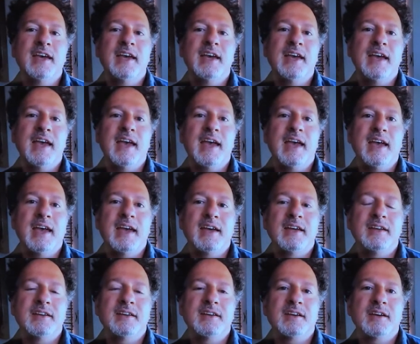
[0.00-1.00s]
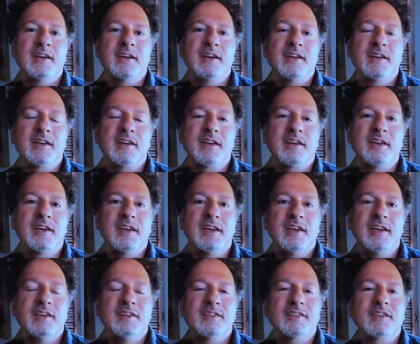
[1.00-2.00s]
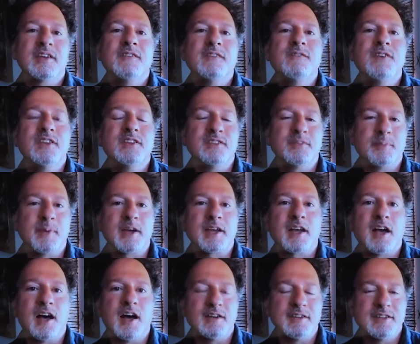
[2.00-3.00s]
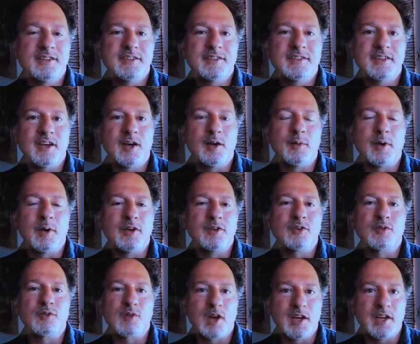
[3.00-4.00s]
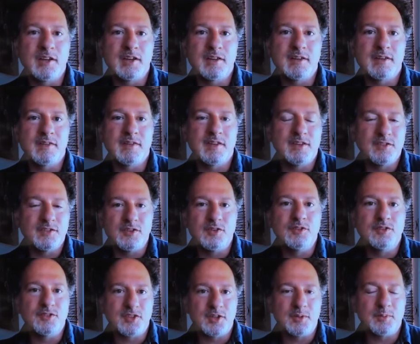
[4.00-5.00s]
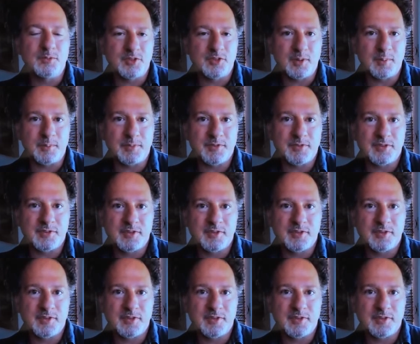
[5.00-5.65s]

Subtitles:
And he's convinced by Collins to help underwrite these new steamships.